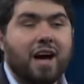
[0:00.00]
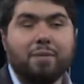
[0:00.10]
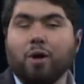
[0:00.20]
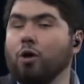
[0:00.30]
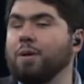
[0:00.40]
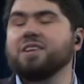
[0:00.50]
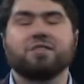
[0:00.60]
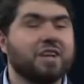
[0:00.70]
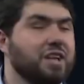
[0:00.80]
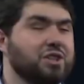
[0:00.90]
I'm all but
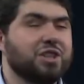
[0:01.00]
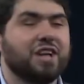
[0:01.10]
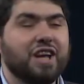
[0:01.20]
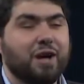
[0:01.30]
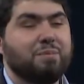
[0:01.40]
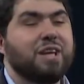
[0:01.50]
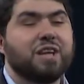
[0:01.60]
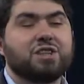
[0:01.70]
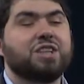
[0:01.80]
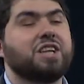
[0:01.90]
dissertation in a
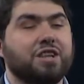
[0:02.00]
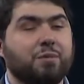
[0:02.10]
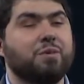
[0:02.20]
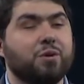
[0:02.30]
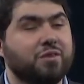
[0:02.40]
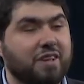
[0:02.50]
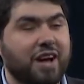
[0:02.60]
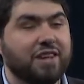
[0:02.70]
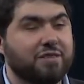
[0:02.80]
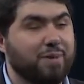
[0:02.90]
PhD in computer science,